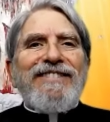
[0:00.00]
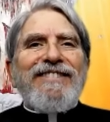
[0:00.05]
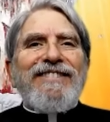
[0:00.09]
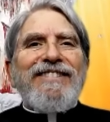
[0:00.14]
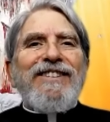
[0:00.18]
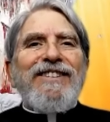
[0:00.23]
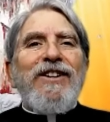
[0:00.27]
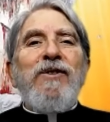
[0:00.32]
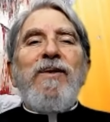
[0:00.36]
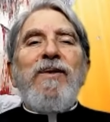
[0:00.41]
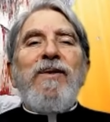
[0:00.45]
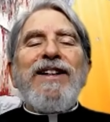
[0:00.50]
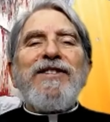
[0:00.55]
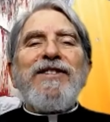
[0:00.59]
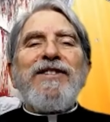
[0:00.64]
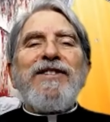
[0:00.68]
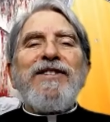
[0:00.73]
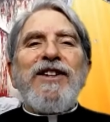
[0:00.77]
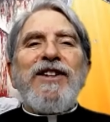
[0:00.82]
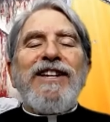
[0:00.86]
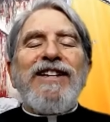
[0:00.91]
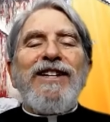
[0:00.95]
Who wants
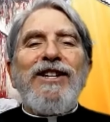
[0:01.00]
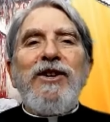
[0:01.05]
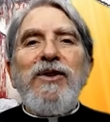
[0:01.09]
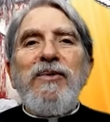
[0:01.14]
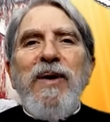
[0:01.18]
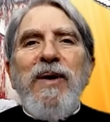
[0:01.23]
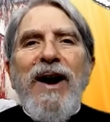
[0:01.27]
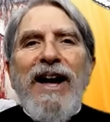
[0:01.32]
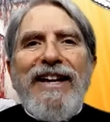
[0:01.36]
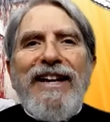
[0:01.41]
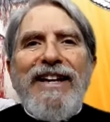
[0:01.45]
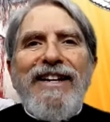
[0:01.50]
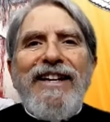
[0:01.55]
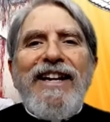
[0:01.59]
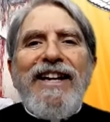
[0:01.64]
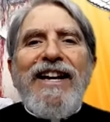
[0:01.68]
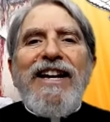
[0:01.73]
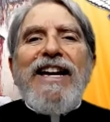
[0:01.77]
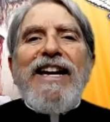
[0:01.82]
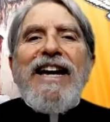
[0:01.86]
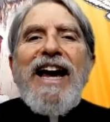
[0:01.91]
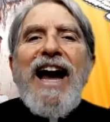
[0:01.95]
it? You want it.
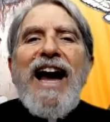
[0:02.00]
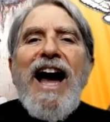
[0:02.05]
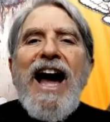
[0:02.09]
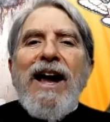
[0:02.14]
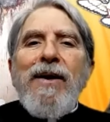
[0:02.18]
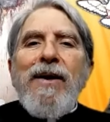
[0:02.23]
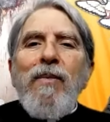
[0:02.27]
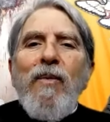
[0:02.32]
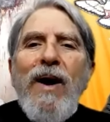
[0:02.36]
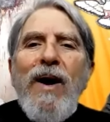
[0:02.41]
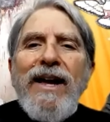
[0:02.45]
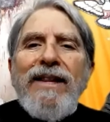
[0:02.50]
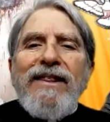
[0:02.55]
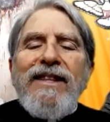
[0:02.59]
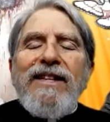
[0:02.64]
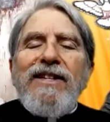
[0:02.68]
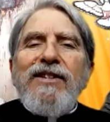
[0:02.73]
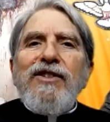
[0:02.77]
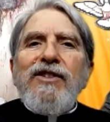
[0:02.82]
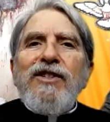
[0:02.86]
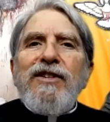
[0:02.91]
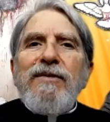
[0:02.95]
I want
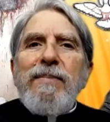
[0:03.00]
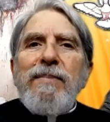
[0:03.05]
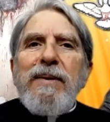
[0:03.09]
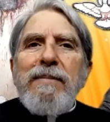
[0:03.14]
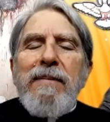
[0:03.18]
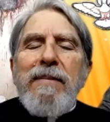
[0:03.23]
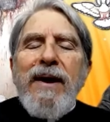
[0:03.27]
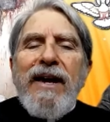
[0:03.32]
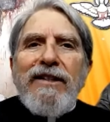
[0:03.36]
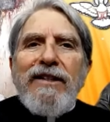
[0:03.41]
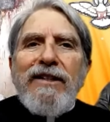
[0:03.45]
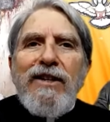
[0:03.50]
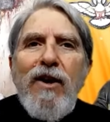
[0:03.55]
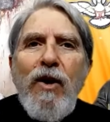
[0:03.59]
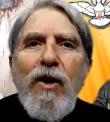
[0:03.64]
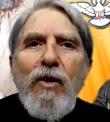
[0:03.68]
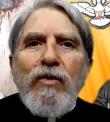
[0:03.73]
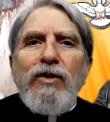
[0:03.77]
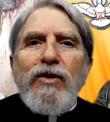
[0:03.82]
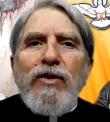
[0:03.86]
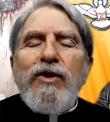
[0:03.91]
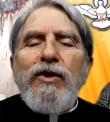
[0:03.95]
this to be made
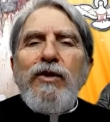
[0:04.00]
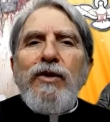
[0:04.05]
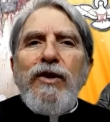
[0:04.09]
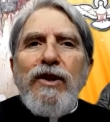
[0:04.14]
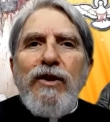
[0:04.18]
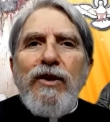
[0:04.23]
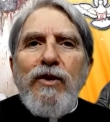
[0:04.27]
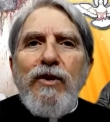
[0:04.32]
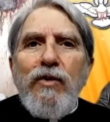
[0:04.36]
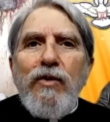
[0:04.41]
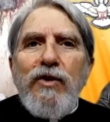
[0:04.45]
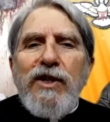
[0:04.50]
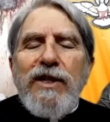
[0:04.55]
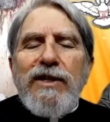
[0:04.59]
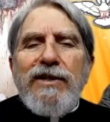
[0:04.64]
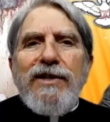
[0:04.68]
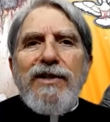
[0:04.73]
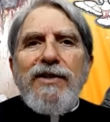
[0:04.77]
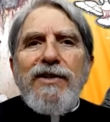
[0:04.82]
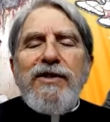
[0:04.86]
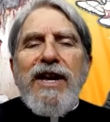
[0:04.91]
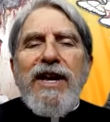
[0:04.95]
known to you, Jesus
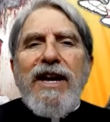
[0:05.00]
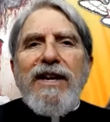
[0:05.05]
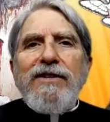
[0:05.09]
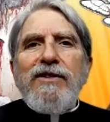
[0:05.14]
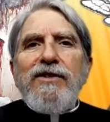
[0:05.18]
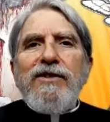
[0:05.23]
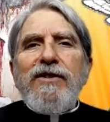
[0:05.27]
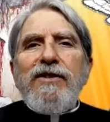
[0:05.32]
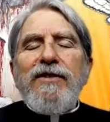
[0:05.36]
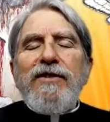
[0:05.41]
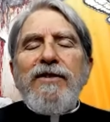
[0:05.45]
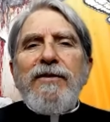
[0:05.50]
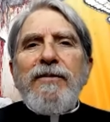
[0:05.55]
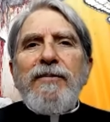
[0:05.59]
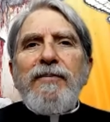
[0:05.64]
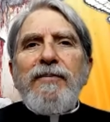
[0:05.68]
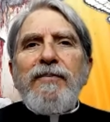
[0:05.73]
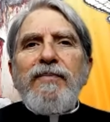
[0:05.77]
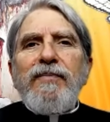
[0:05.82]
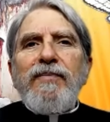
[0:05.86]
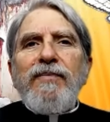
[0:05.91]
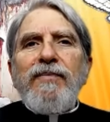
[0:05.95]
says.
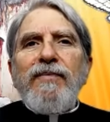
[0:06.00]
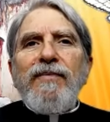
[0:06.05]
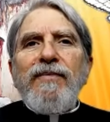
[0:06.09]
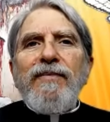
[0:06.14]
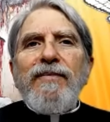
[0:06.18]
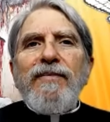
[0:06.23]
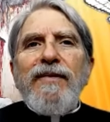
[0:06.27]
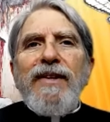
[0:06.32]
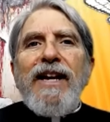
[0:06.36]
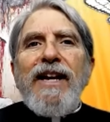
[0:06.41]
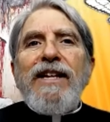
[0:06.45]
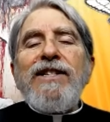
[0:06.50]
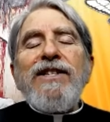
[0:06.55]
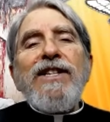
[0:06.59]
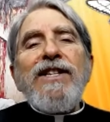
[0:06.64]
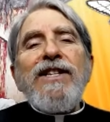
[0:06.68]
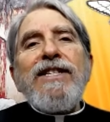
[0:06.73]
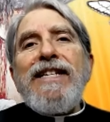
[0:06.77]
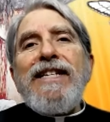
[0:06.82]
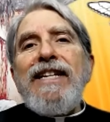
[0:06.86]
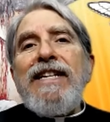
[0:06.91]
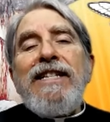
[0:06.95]
It's
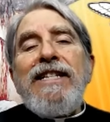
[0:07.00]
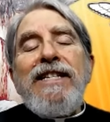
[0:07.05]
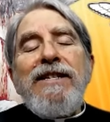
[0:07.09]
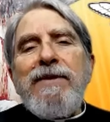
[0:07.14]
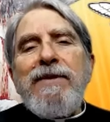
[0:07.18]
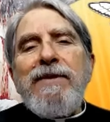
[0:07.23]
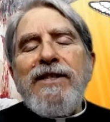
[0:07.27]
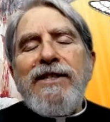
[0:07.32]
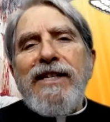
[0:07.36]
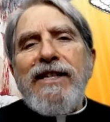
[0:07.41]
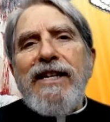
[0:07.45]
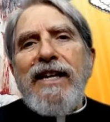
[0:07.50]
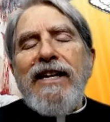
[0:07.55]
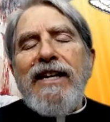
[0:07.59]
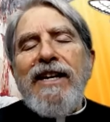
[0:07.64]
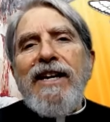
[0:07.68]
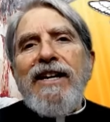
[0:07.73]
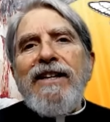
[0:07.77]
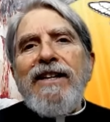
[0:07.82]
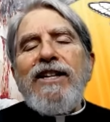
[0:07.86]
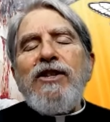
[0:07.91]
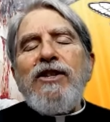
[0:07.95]
this intimacy
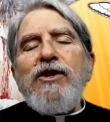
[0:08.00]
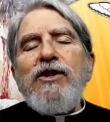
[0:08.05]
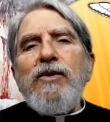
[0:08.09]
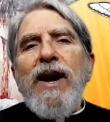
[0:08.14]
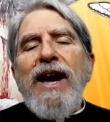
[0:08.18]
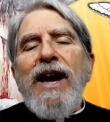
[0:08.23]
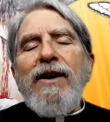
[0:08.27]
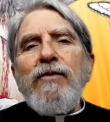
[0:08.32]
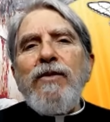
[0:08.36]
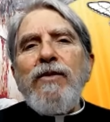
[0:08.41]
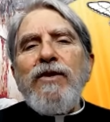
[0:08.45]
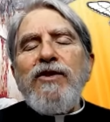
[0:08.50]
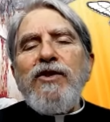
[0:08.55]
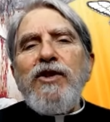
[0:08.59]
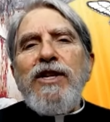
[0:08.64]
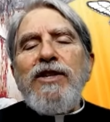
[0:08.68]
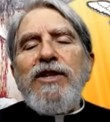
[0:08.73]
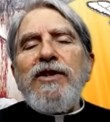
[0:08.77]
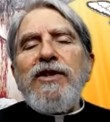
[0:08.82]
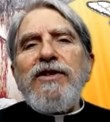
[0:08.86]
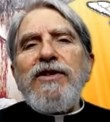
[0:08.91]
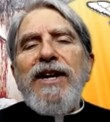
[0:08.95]
that you have with
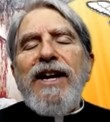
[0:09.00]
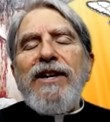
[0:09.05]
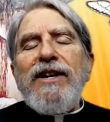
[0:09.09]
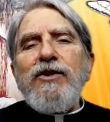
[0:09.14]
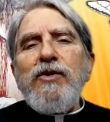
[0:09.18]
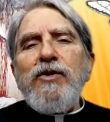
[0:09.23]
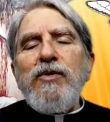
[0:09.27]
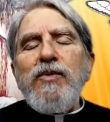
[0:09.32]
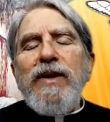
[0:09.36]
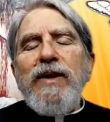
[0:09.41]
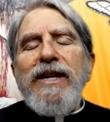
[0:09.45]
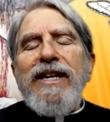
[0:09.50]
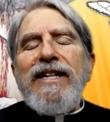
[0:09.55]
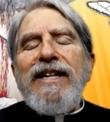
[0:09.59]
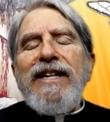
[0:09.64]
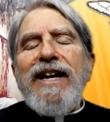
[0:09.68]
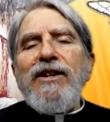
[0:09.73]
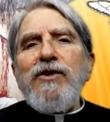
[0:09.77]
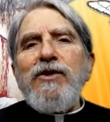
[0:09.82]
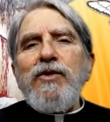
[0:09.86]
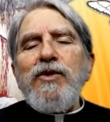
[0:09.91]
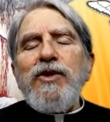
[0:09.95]
Jesus as you read,
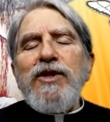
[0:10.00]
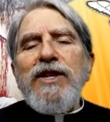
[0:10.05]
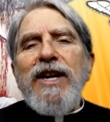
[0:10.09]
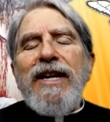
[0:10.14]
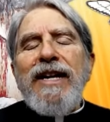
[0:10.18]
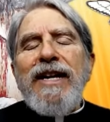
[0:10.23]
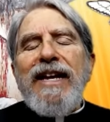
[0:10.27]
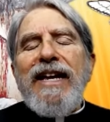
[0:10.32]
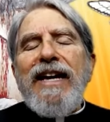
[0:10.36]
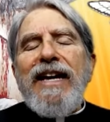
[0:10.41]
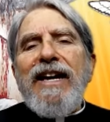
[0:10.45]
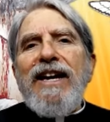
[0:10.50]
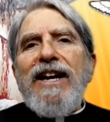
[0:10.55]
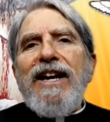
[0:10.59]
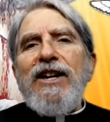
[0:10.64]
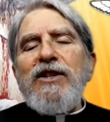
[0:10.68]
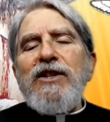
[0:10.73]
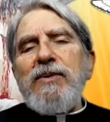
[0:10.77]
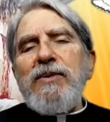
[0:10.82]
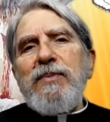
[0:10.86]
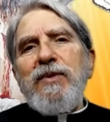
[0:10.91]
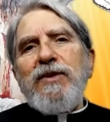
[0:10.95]
as you study, as
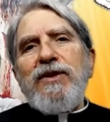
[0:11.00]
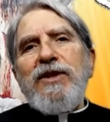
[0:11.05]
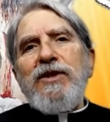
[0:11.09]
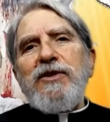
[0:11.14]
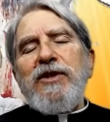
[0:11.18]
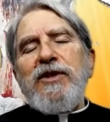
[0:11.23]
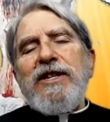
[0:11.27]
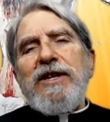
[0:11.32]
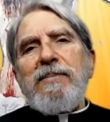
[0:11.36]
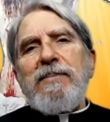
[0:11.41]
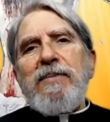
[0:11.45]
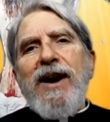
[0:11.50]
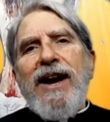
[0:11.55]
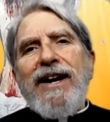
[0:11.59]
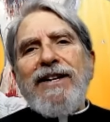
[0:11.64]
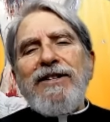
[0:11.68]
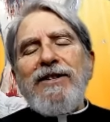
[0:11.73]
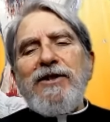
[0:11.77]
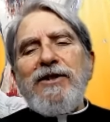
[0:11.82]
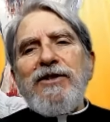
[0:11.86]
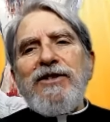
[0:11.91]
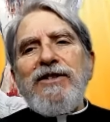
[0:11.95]
you put this into
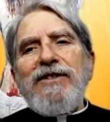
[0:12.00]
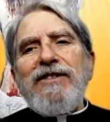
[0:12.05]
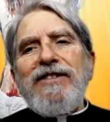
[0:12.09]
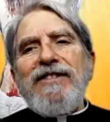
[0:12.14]
practice.